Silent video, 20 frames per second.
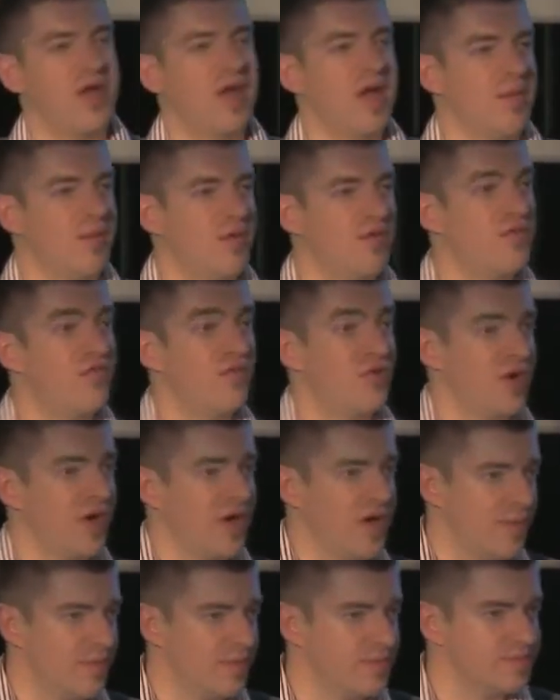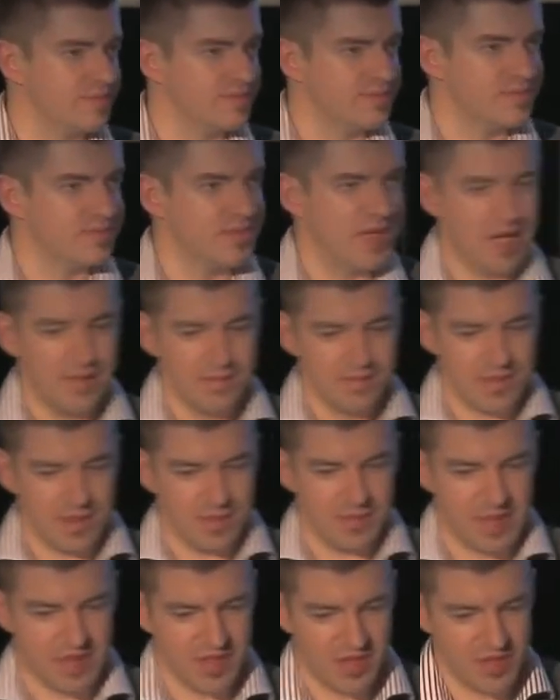a.m. or 4 a.m. Yeah,
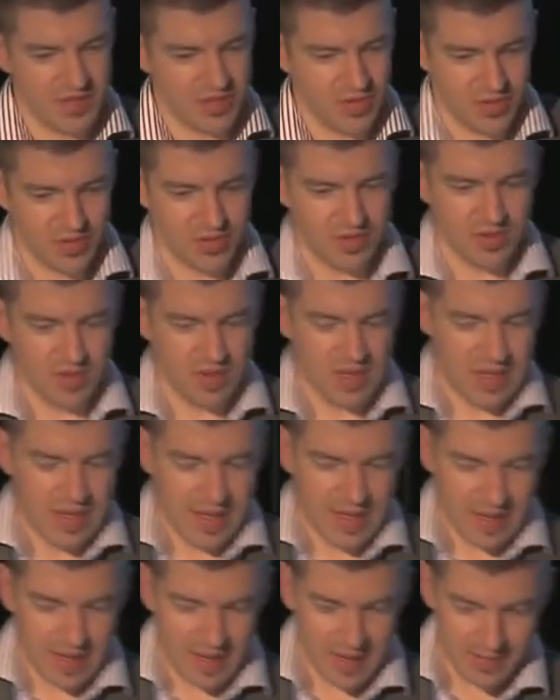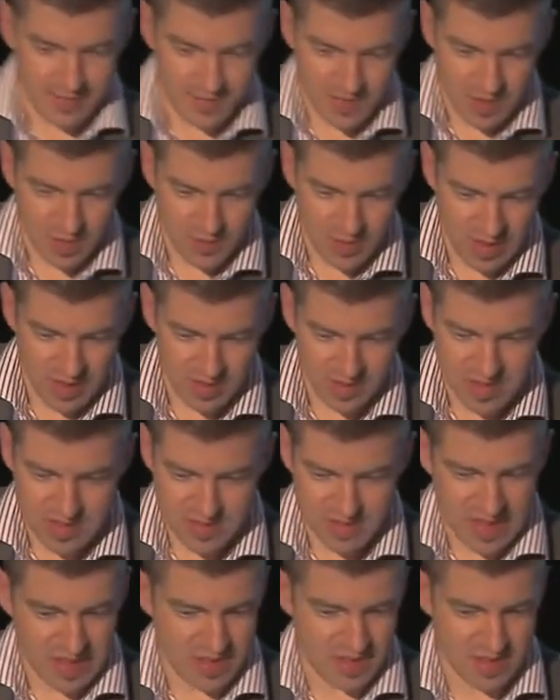dependent on when
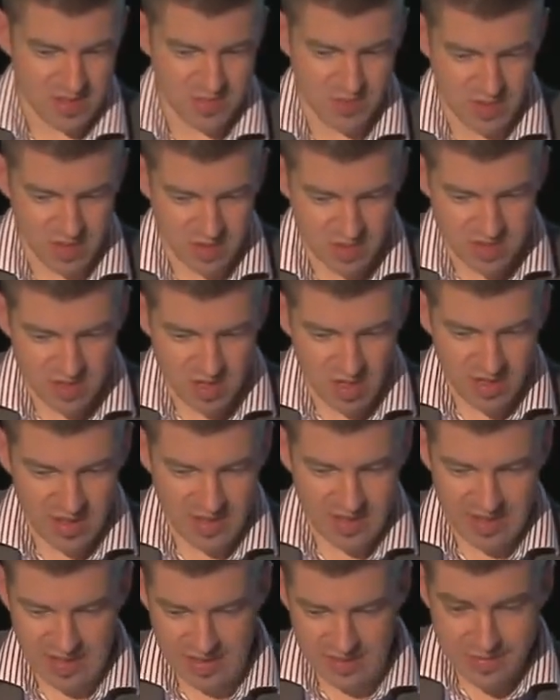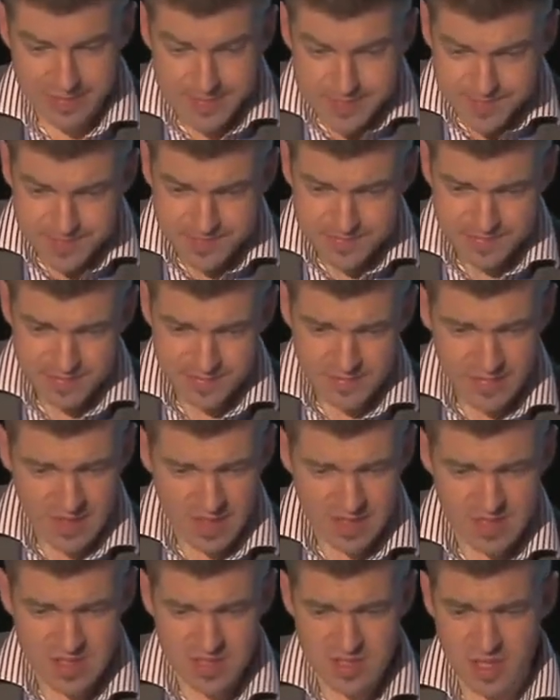this maintenance window start and end.
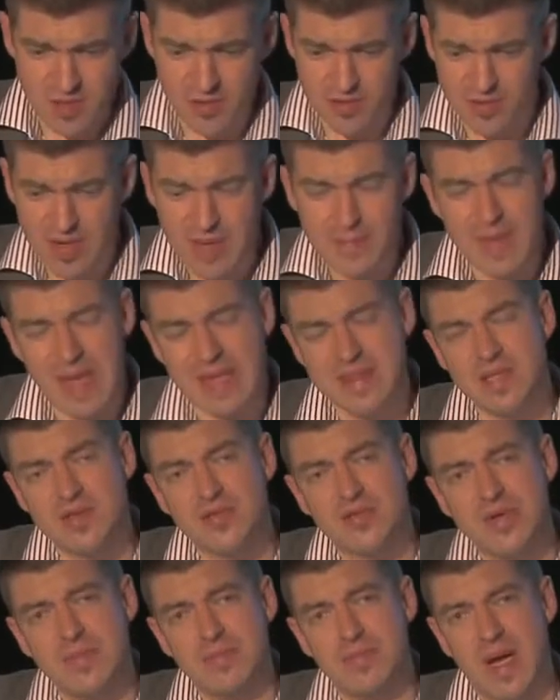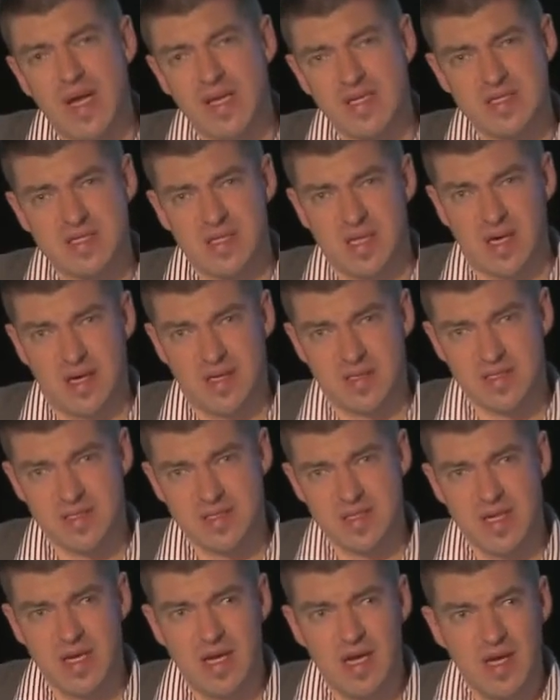So there are mandatory baselines